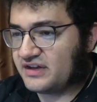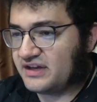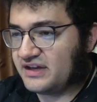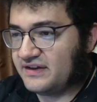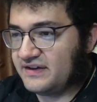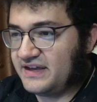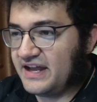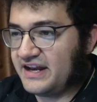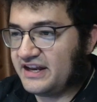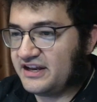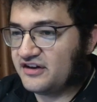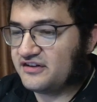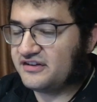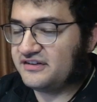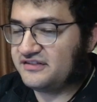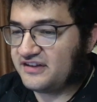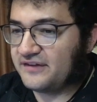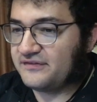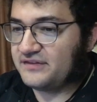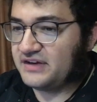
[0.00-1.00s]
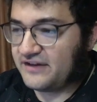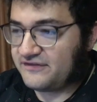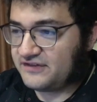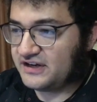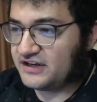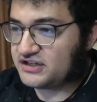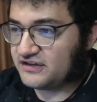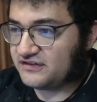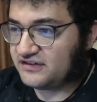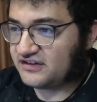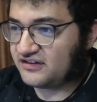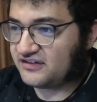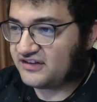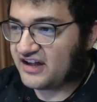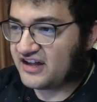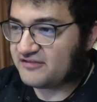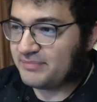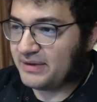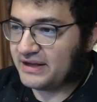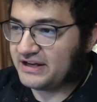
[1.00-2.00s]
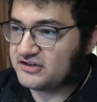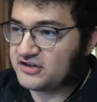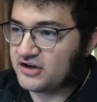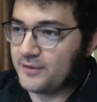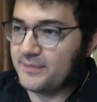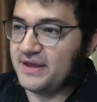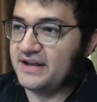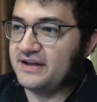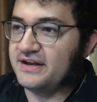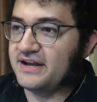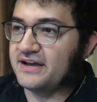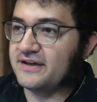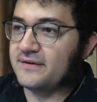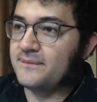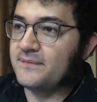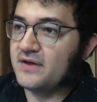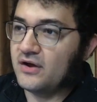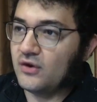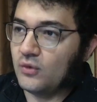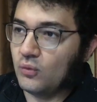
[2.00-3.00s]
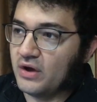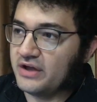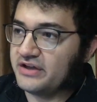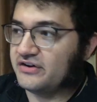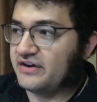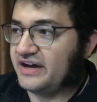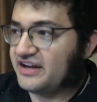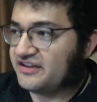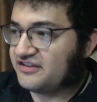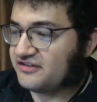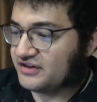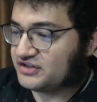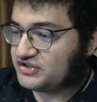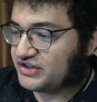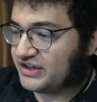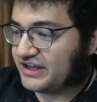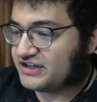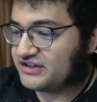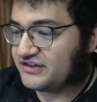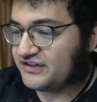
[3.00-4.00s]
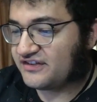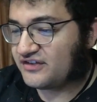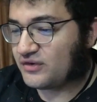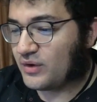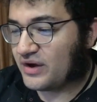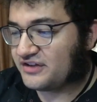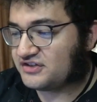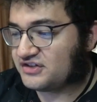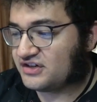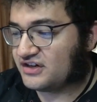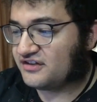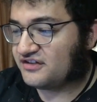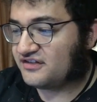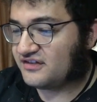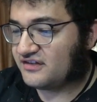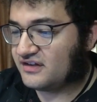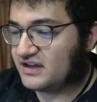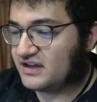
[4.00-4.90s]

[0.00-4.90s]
getting your definition of success by determining what your answer is to each of these questions.